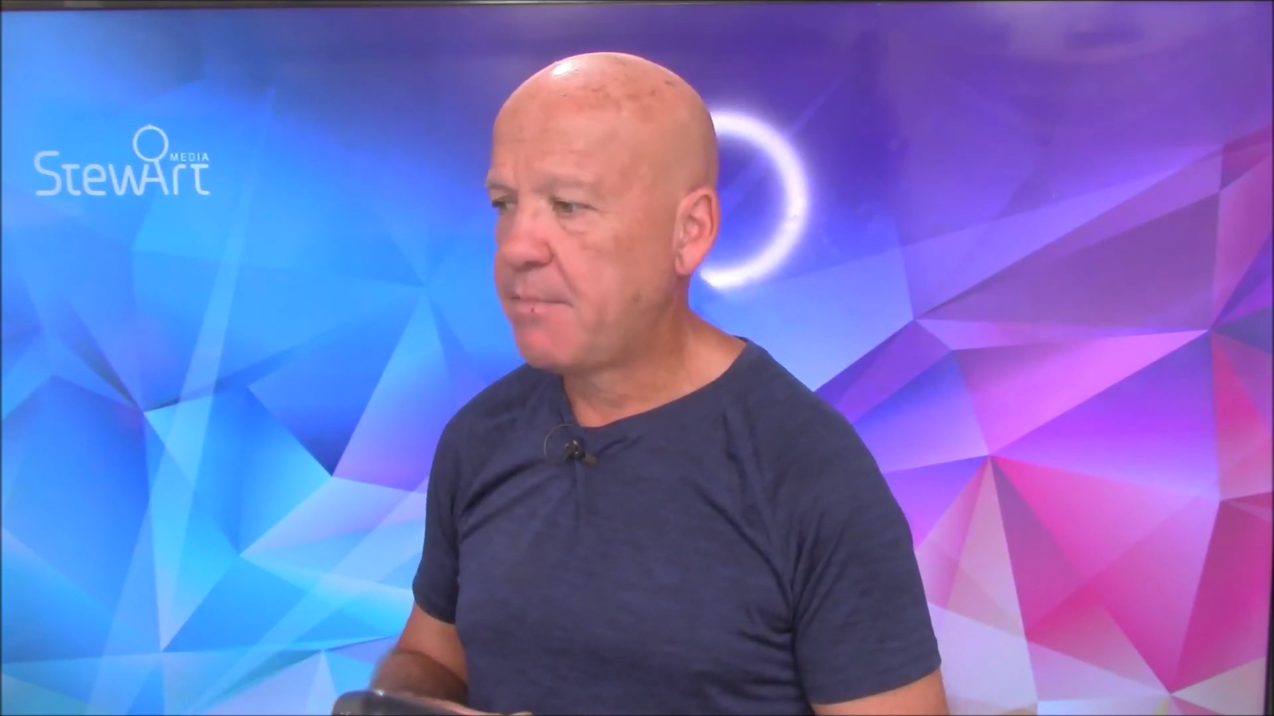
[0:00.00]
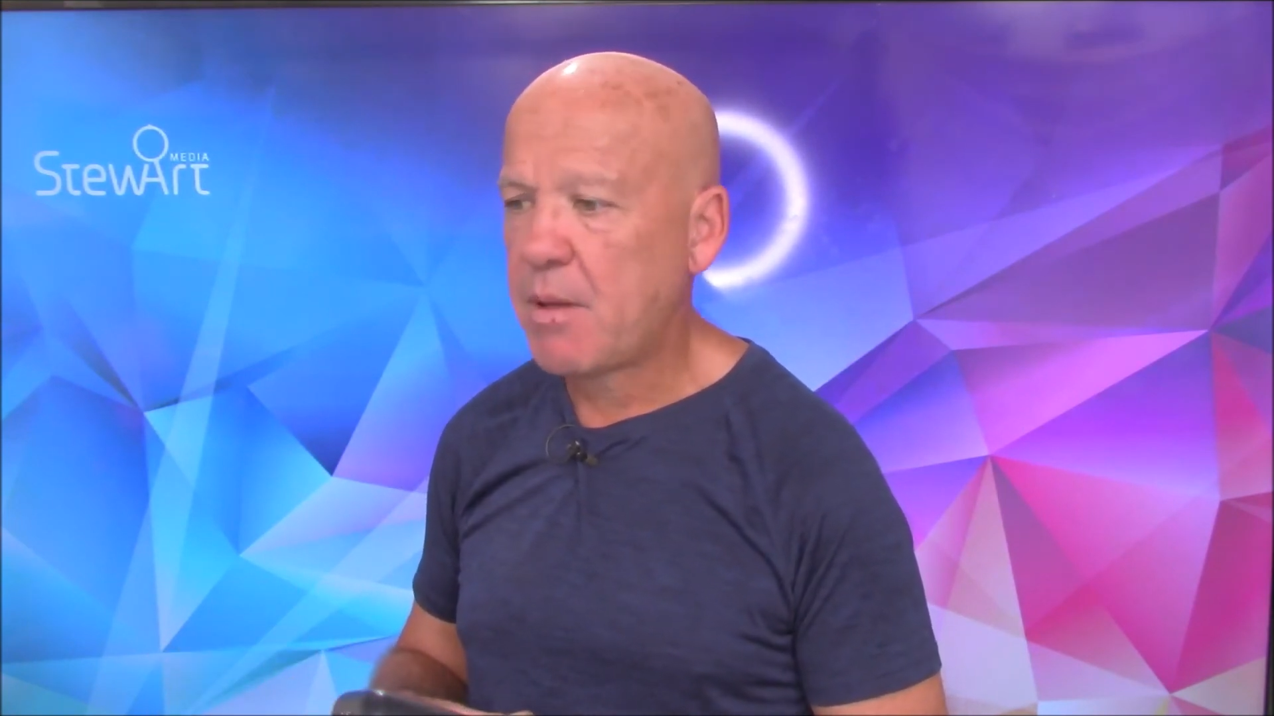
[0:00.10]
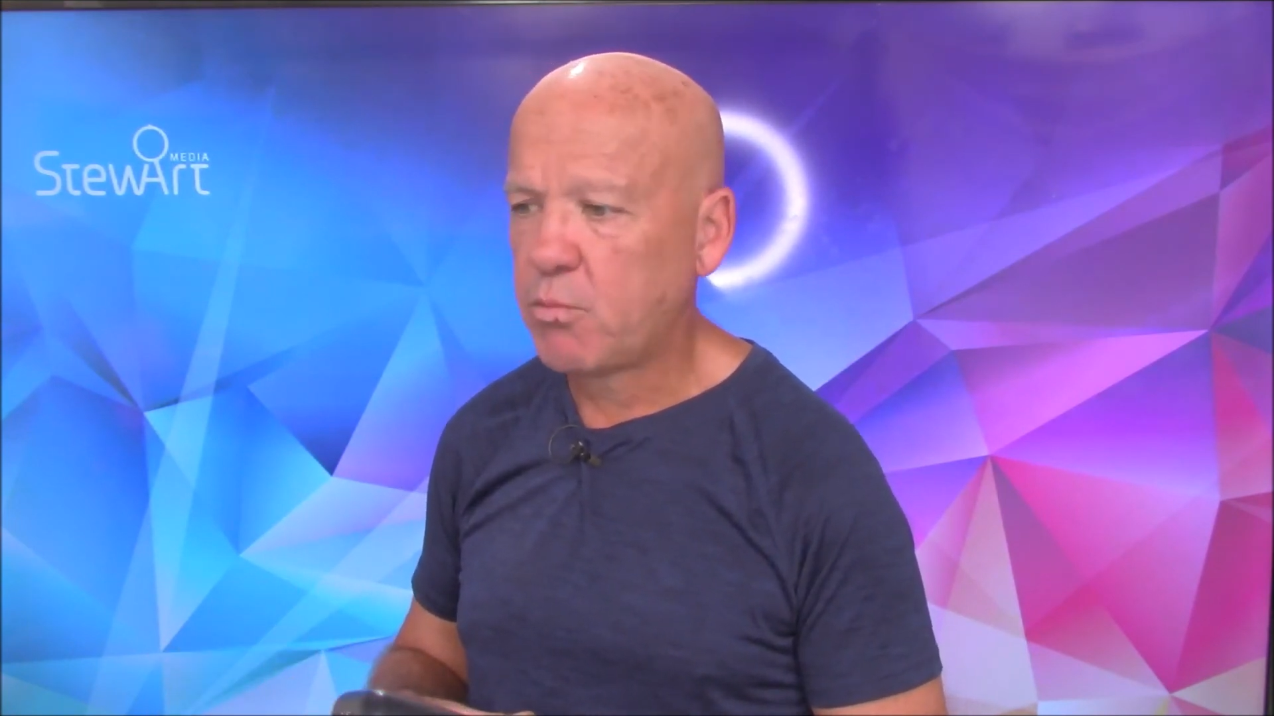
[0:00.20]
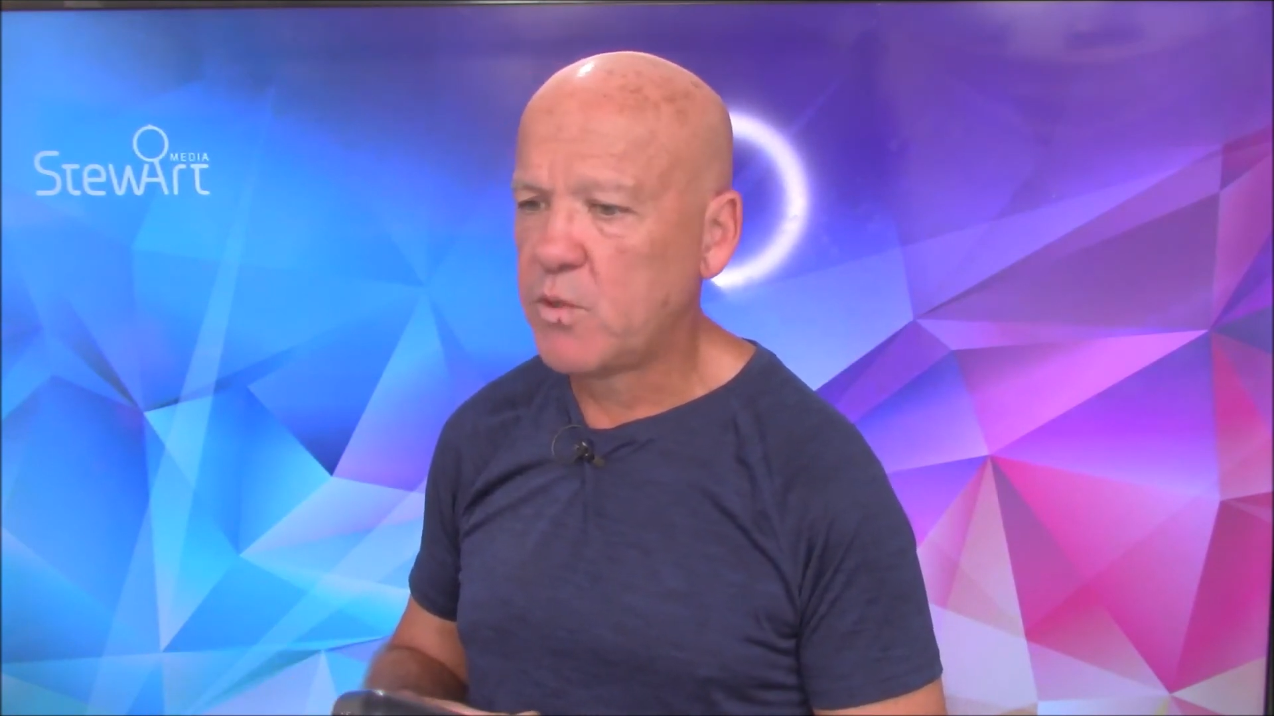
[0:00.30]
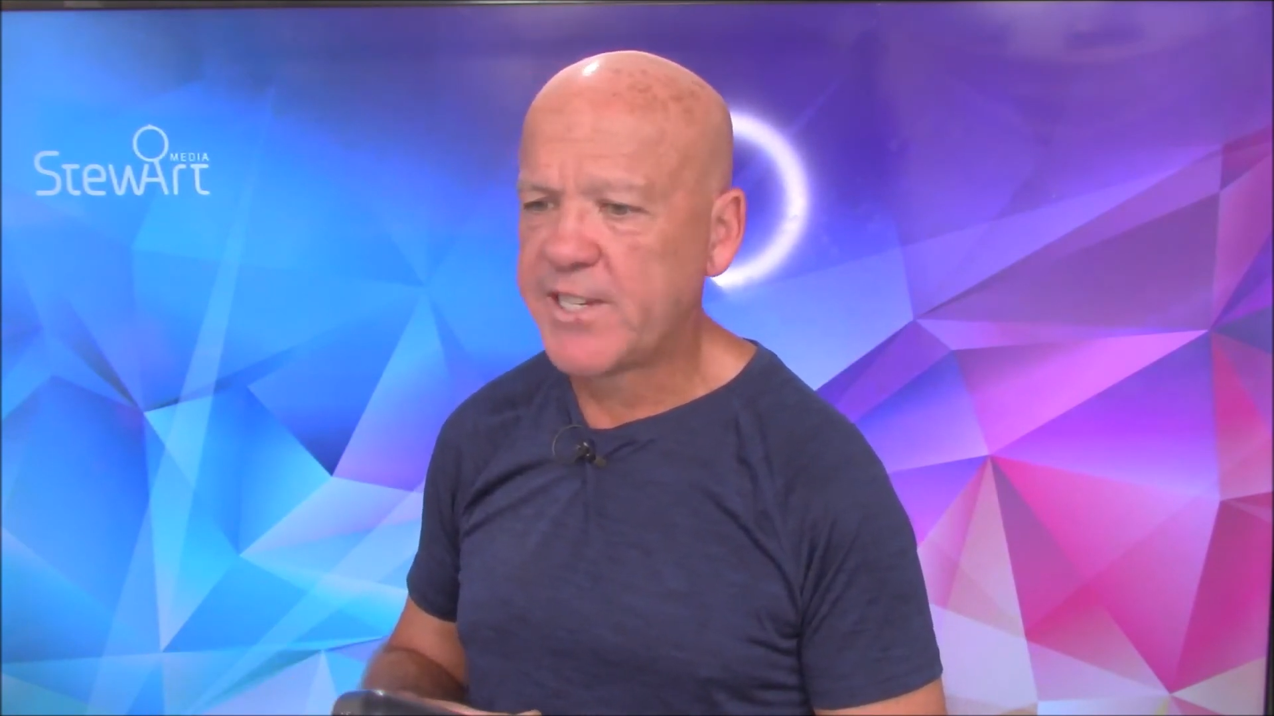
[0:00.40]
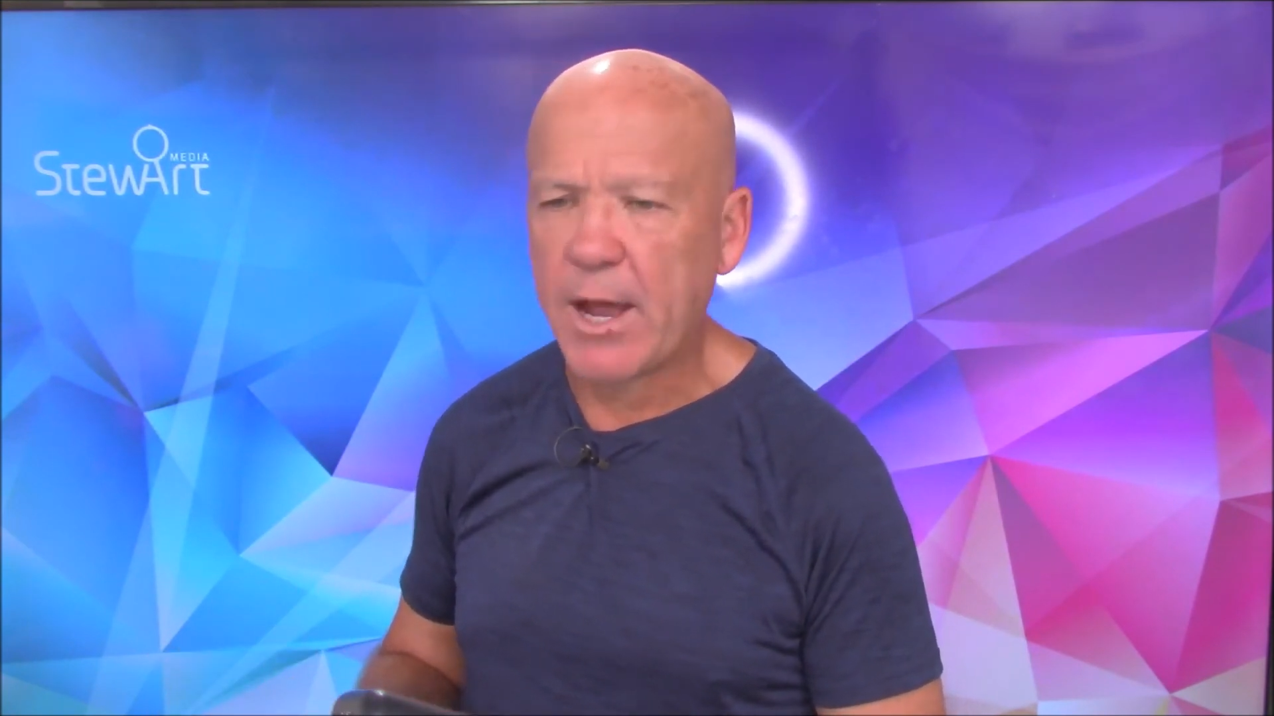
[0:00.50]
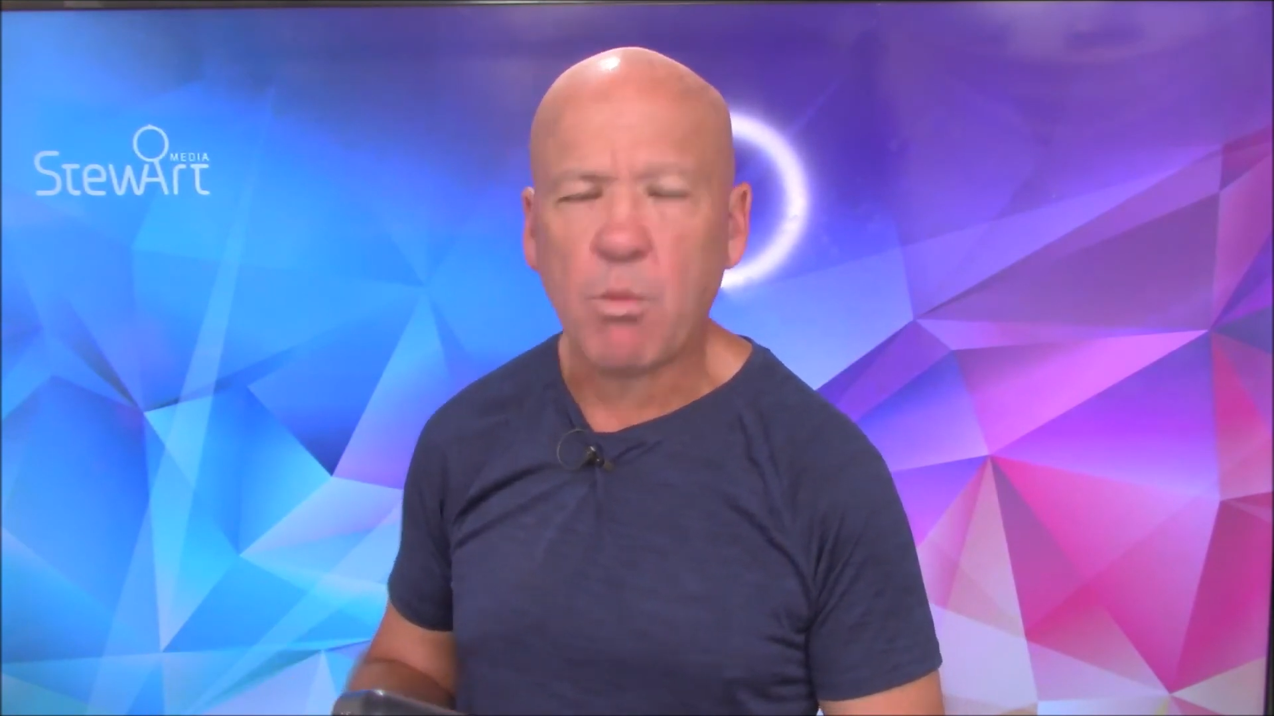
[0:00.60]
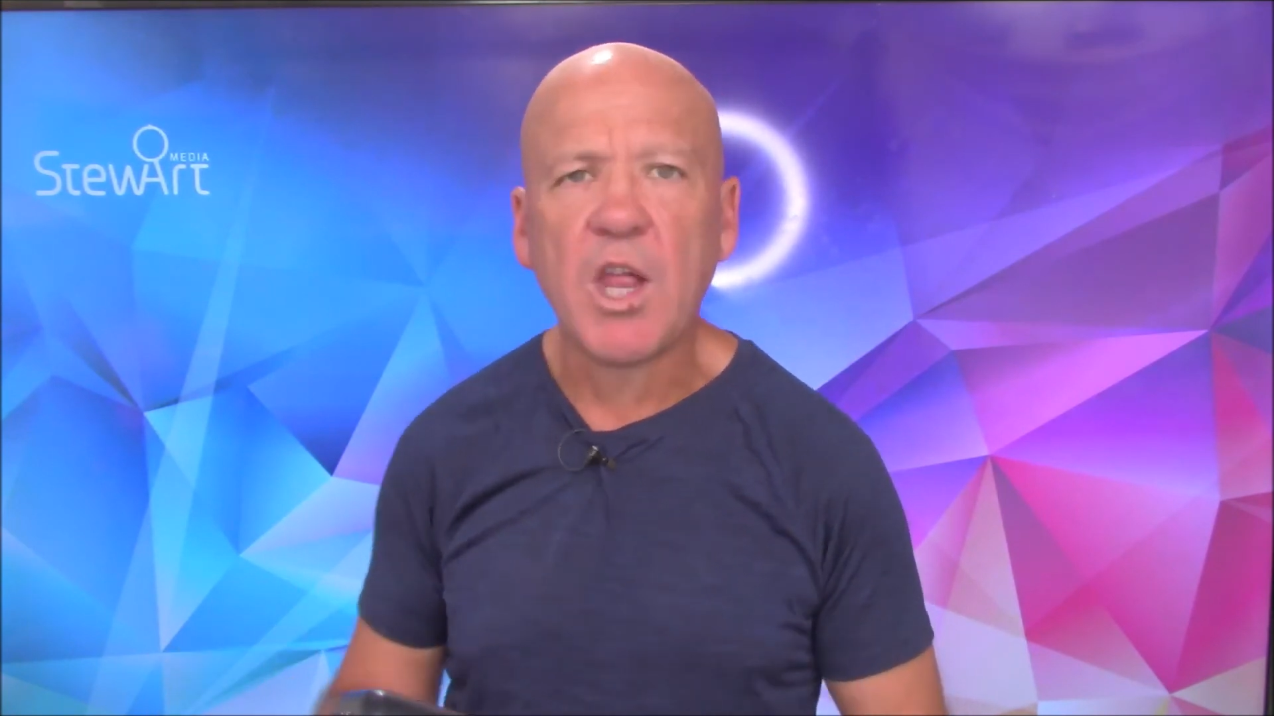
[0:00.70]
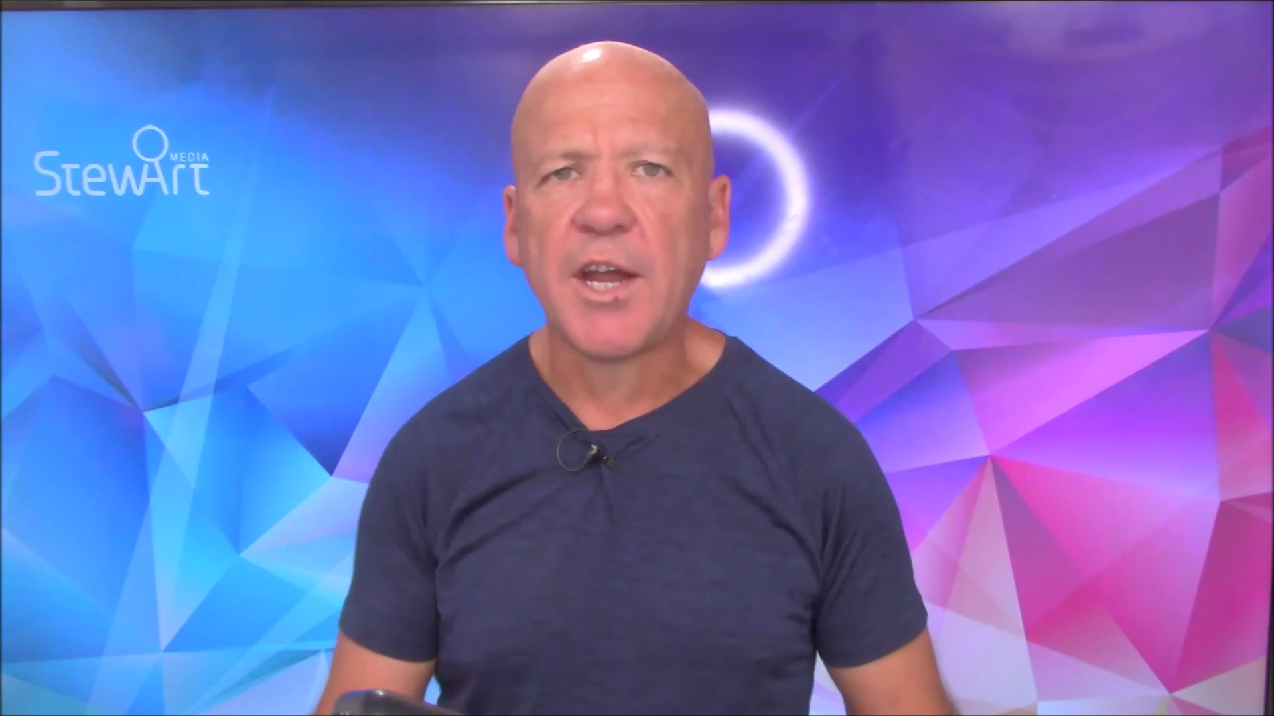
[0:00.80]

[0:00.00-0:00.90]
people will say, well,